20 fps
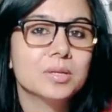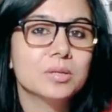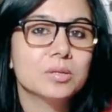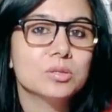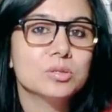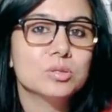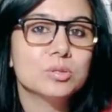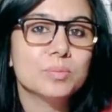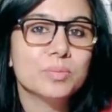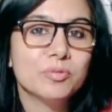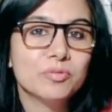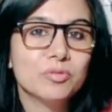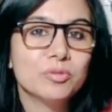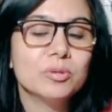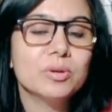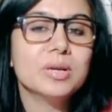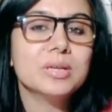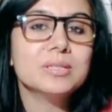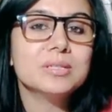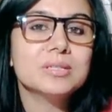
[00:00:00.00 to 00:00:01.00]
So
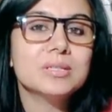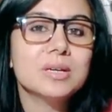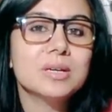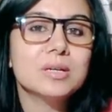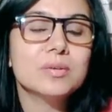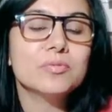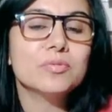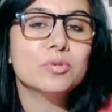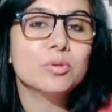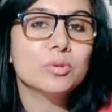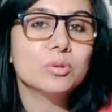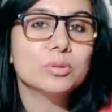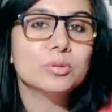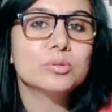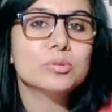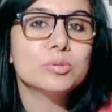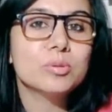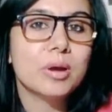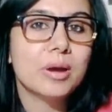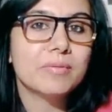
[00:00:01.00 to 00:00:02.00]
before I start, for all
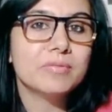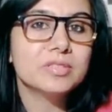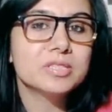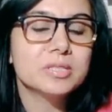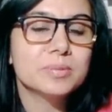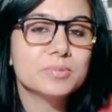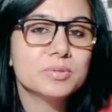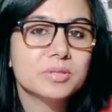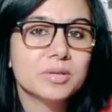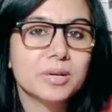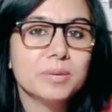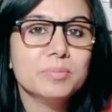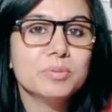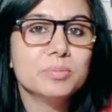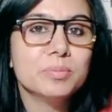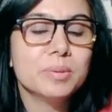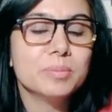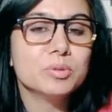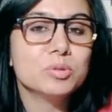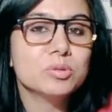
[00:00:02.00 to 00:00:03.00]
those who haven't subscribed,
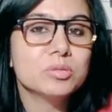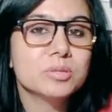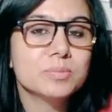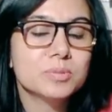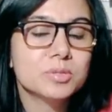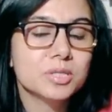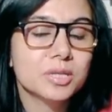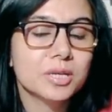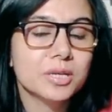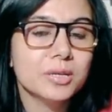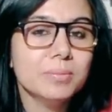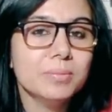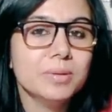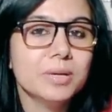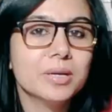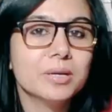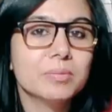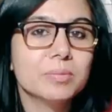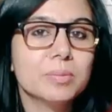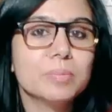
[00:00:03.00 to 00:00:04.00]
remember to subscribe
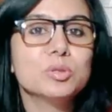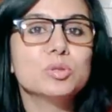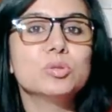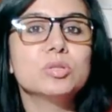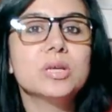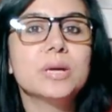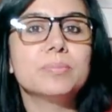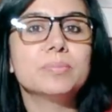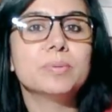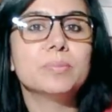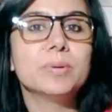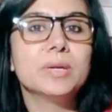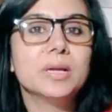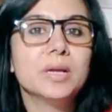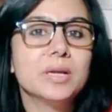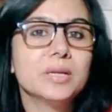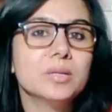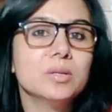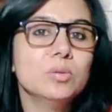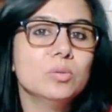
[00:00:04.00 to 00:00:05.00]
and remember to tap the bell
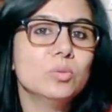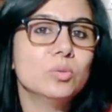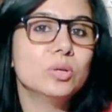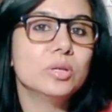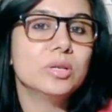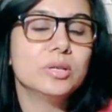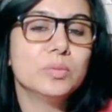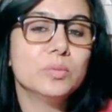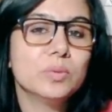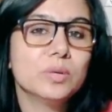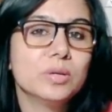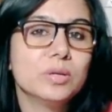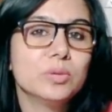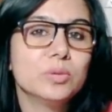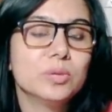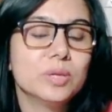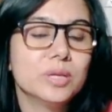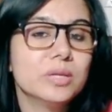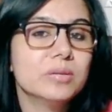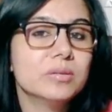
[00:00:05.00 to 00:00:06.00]
icon. Only will
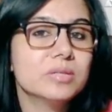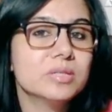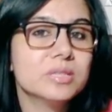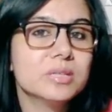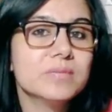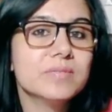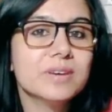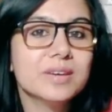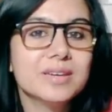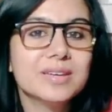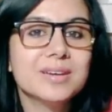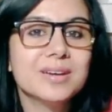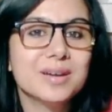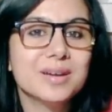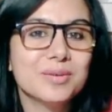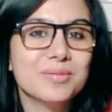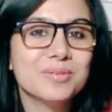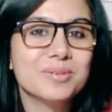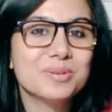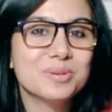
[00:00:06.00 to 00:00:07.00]
you then receive any
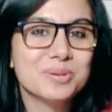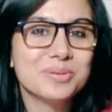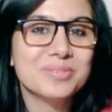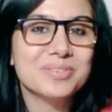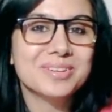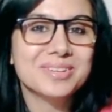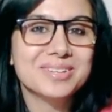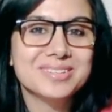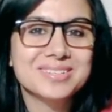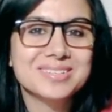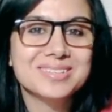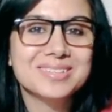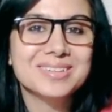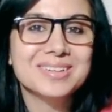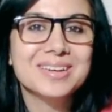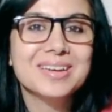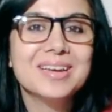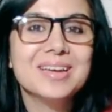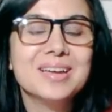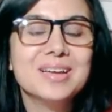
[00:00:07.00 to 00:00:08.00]
kind of a notification.
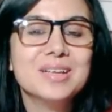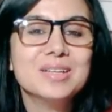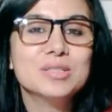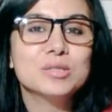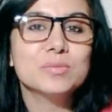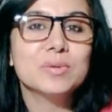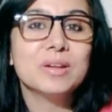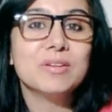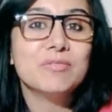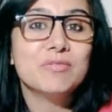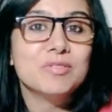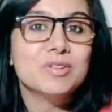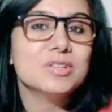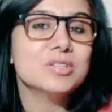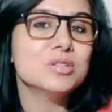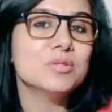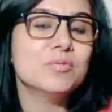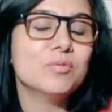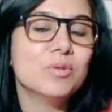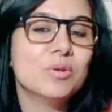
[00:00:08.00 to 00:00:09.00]
So well,
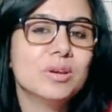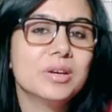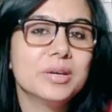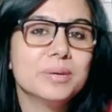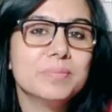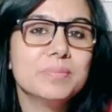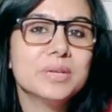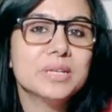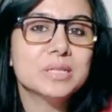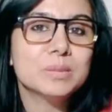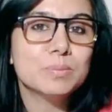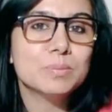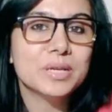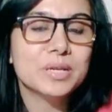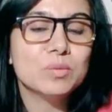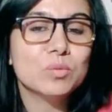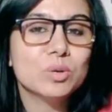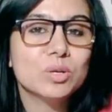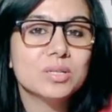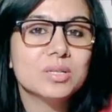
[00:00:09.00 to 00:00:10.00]
first of all, let me
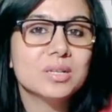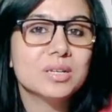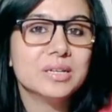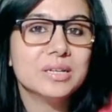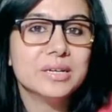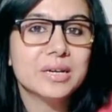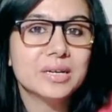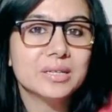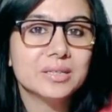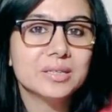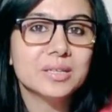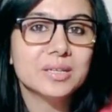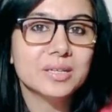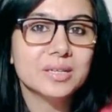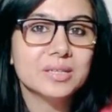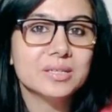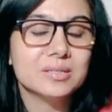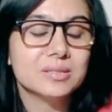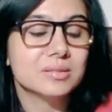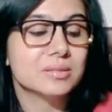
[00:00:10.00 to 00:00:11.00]
explain what Gandanta
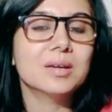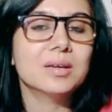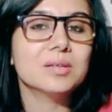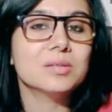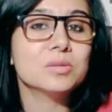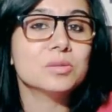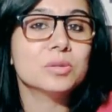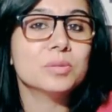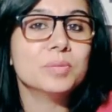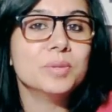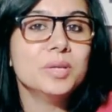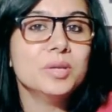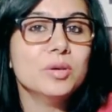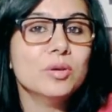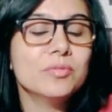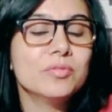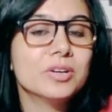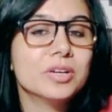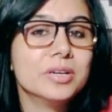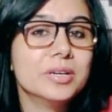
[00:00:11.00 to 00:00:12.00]
is. So the
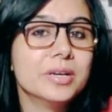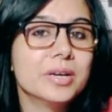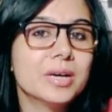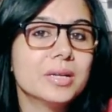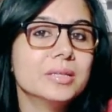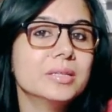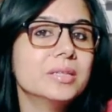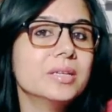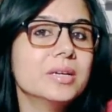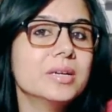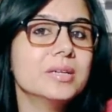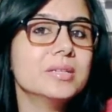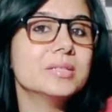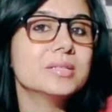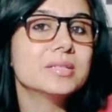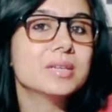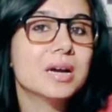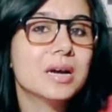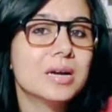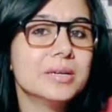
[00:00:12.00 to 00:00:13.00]
meaning of Gandanta
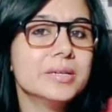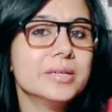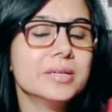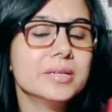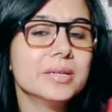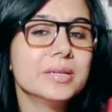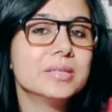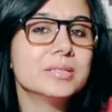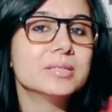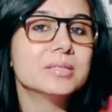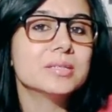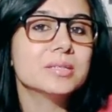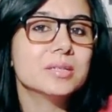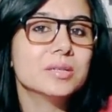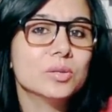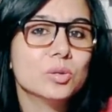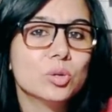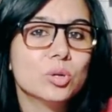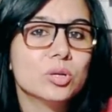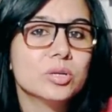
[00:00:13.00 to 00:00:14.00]
is Gand is
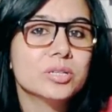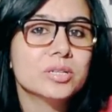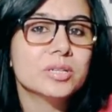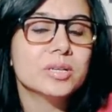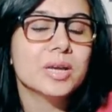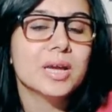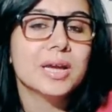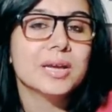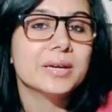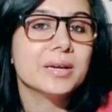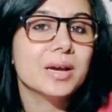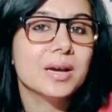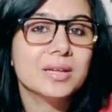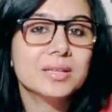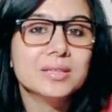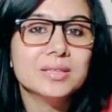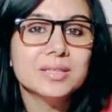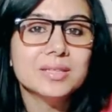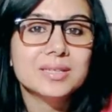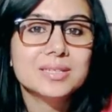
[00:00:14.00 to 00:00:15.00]
a knot and
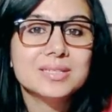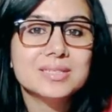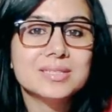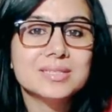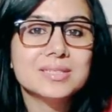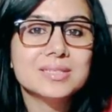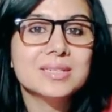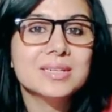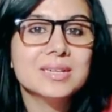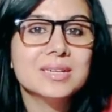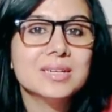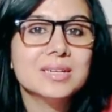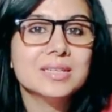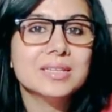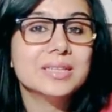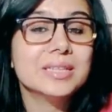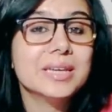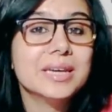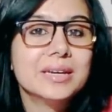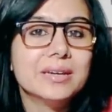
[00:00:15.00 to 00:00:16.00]
Ant is
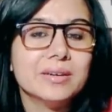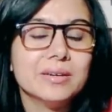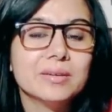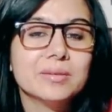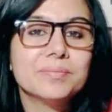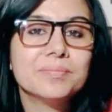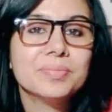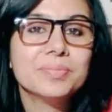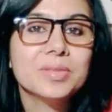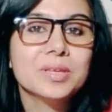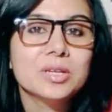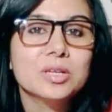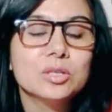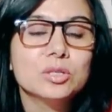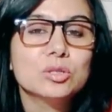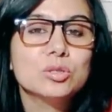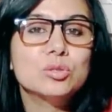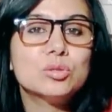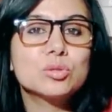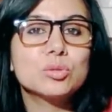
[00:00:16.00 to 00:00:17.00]
the end.
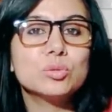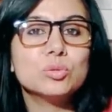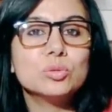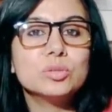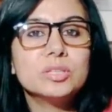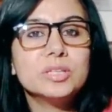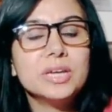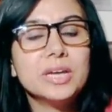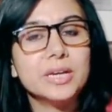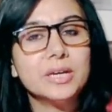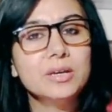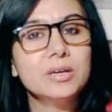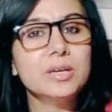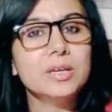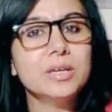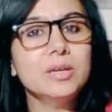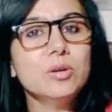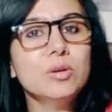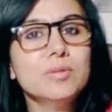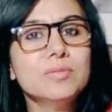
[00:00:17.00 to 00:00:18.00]
So the
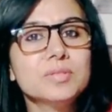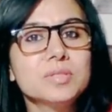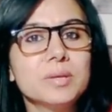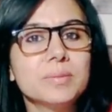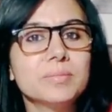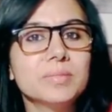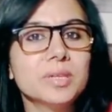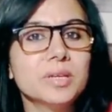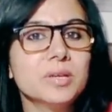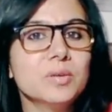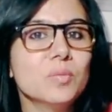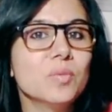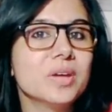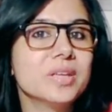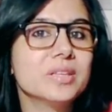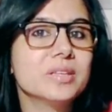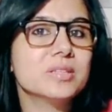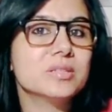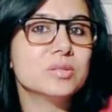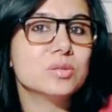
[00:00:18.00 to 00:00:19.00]
ending of something
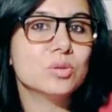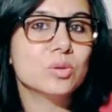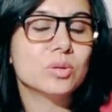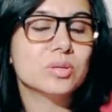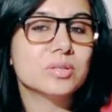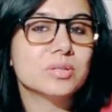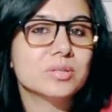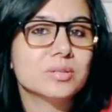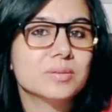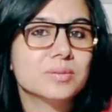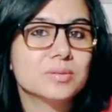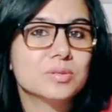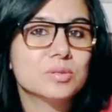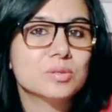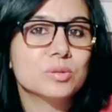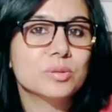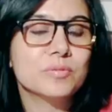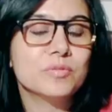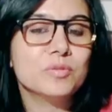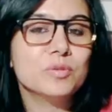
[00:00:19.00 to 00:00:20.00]
where there's a knot.
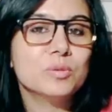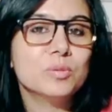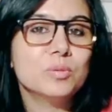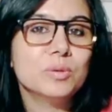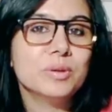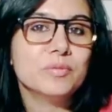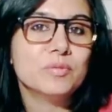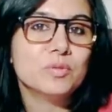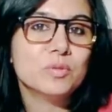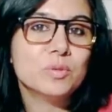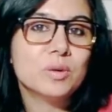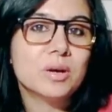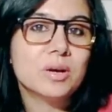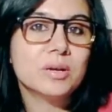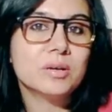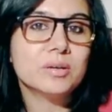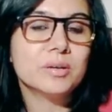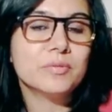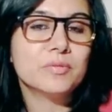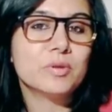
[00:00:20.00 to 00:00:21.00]
So if you
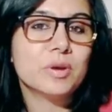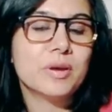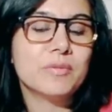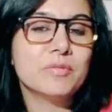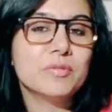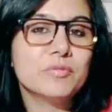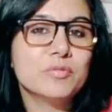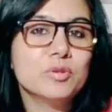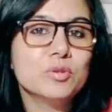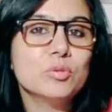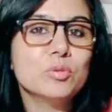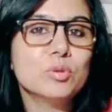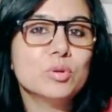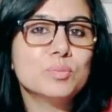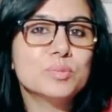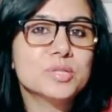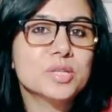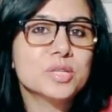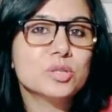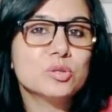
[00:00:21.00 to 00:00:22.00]
have a few
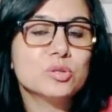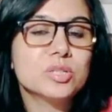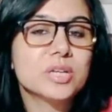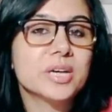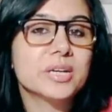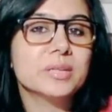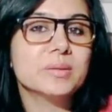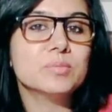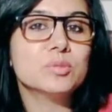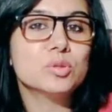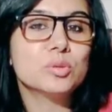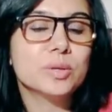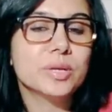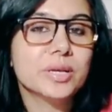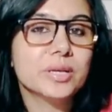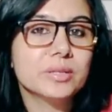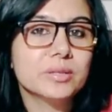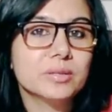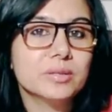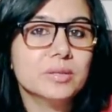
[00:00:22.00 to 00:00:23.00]
ropes and you tie them
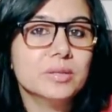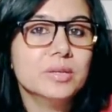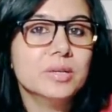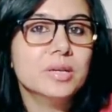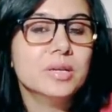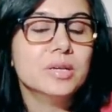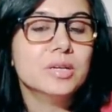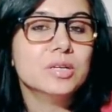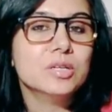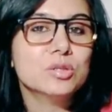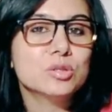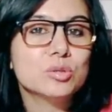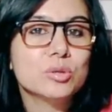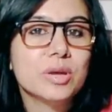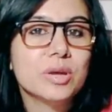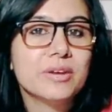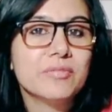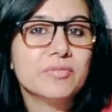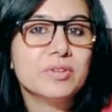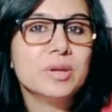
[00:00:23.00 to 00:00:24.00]
together,
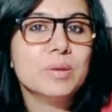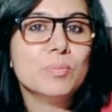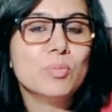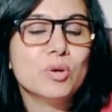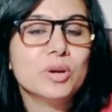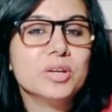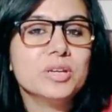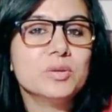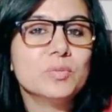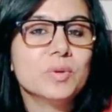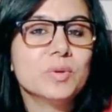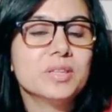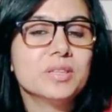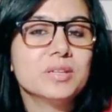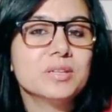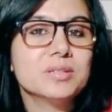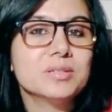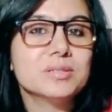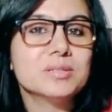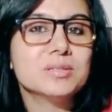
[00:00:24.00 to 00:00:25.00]
so every point where
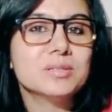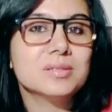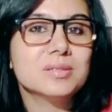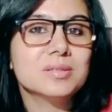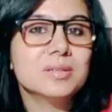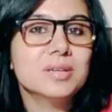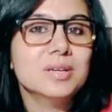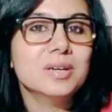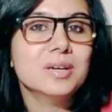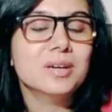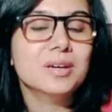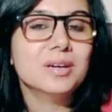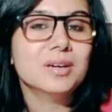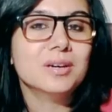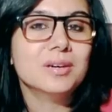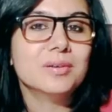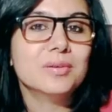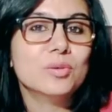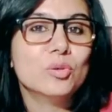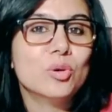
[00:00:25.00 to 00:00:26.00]
there is a
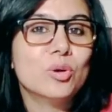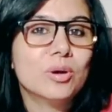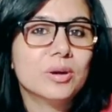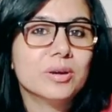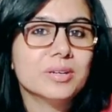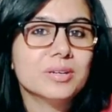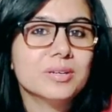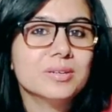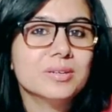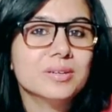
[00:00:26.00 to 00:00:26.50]
knot